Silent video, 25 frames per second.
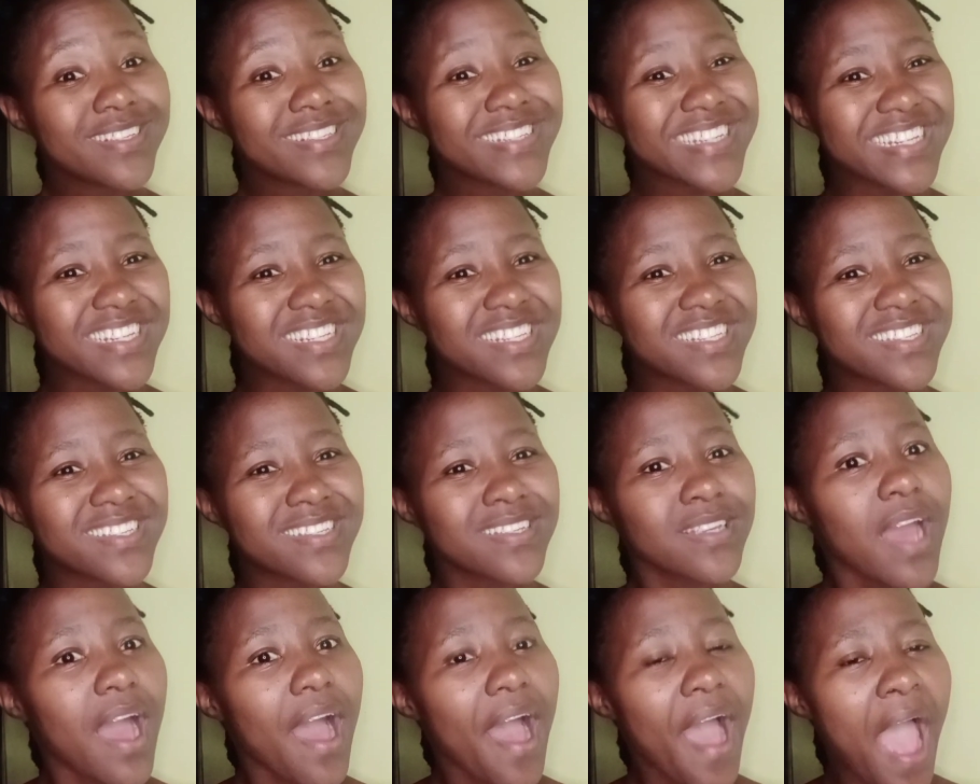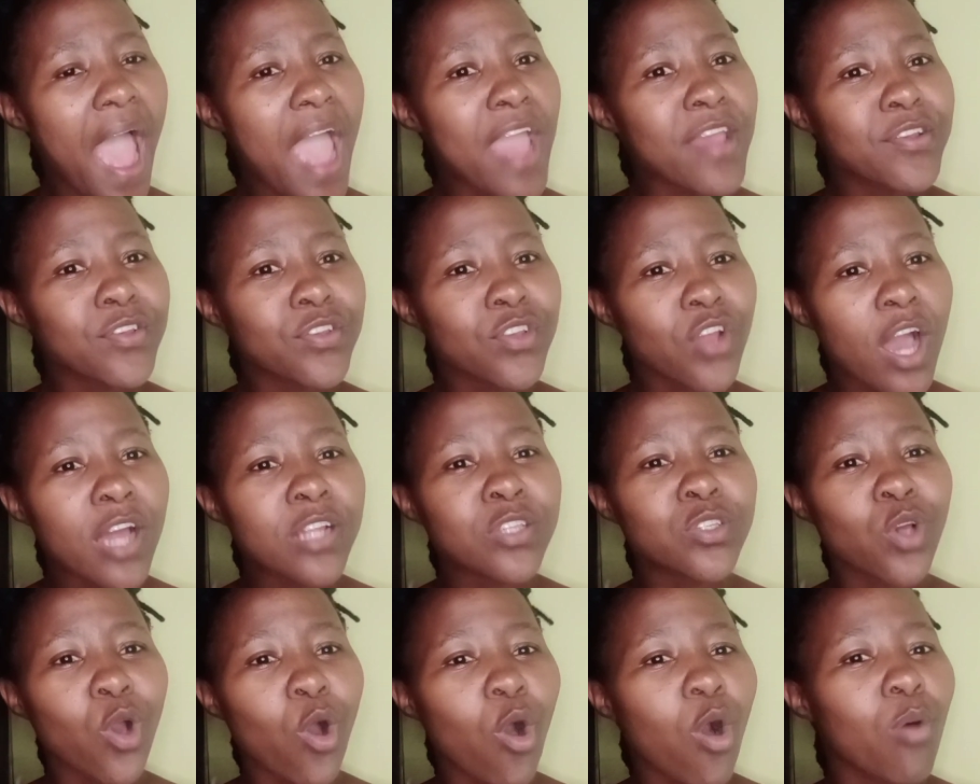Did I
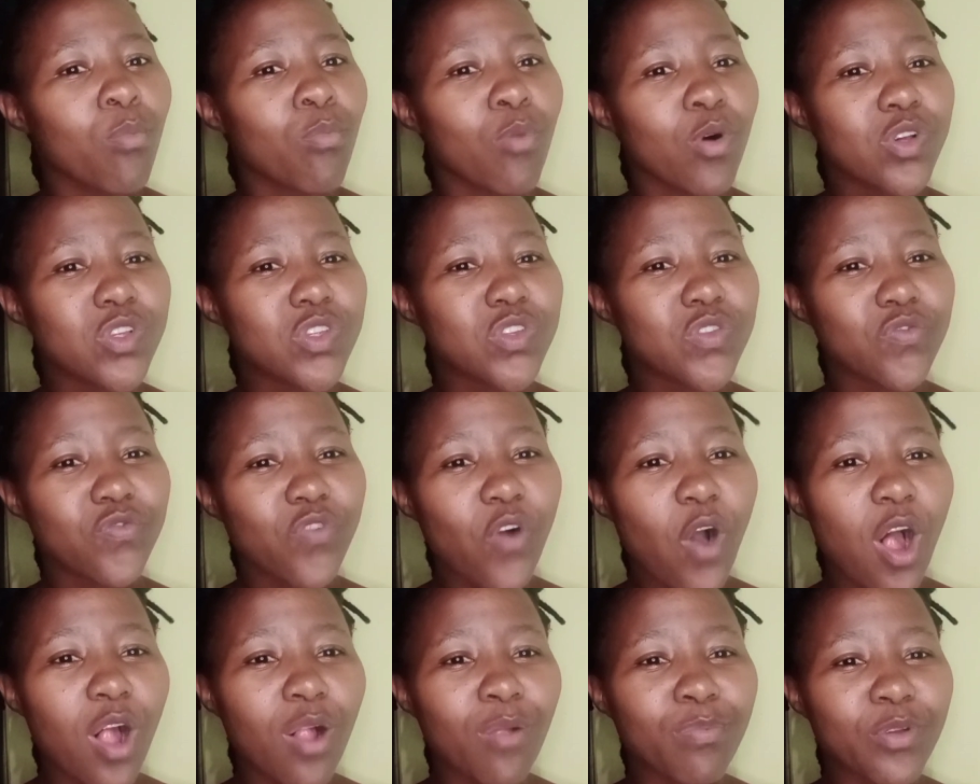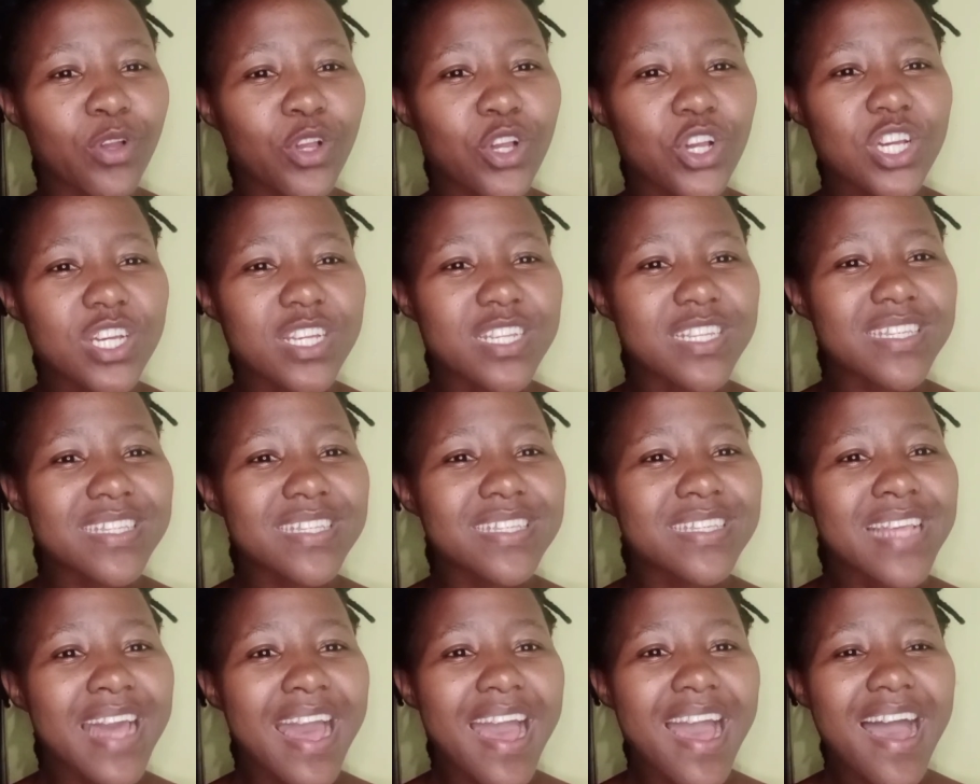not almost fall
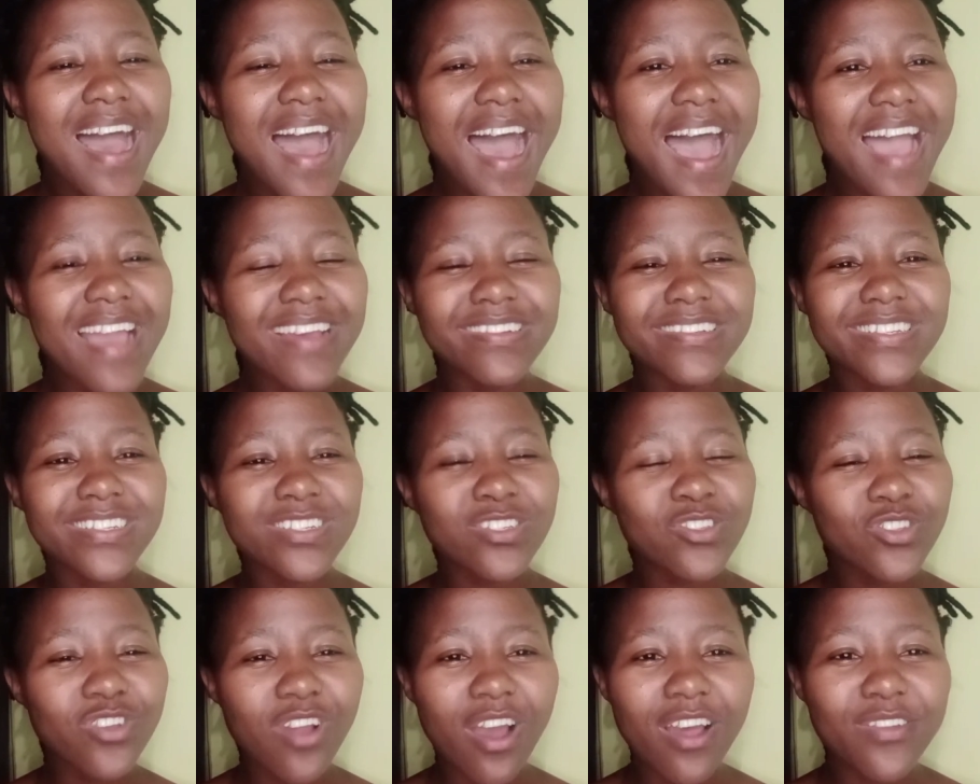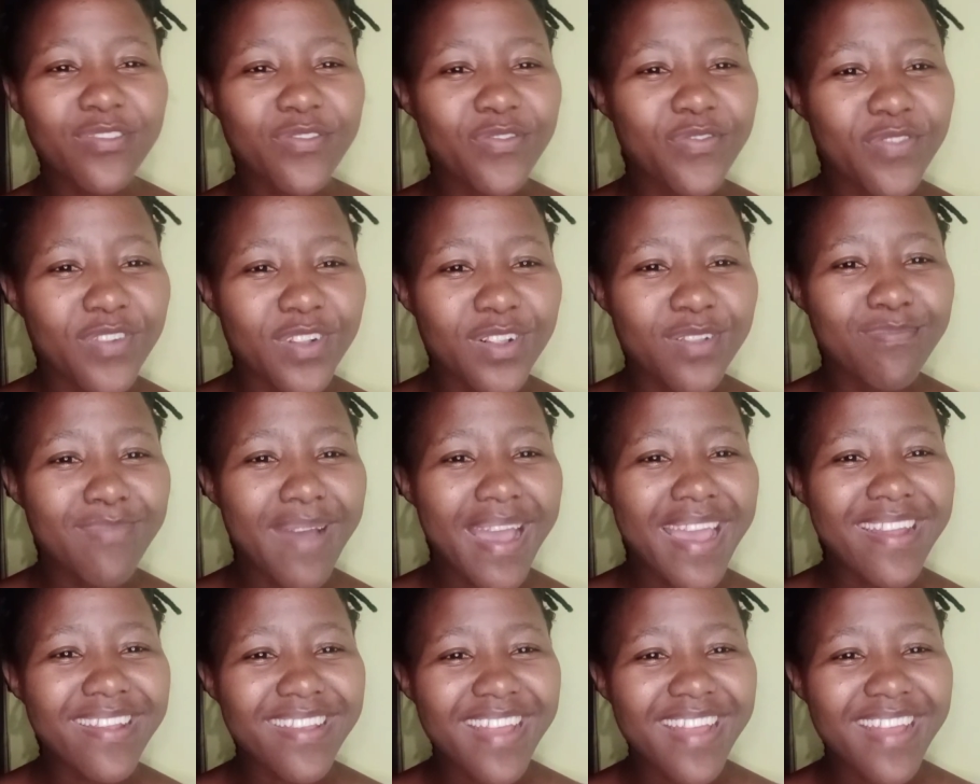because I did not feel my